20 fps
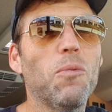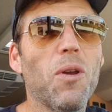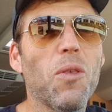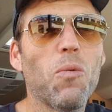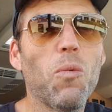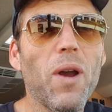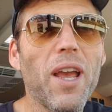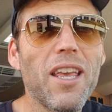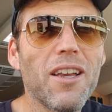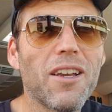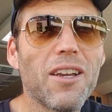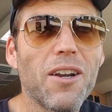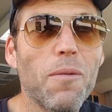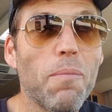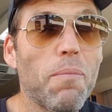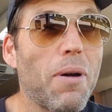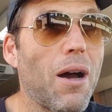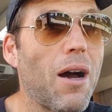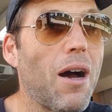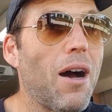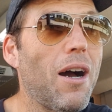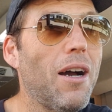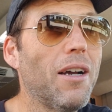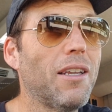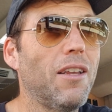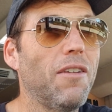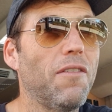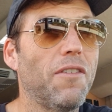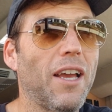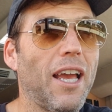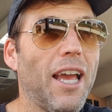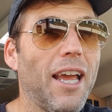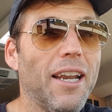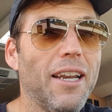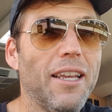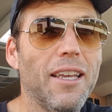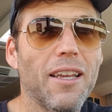with where you're going to park your van.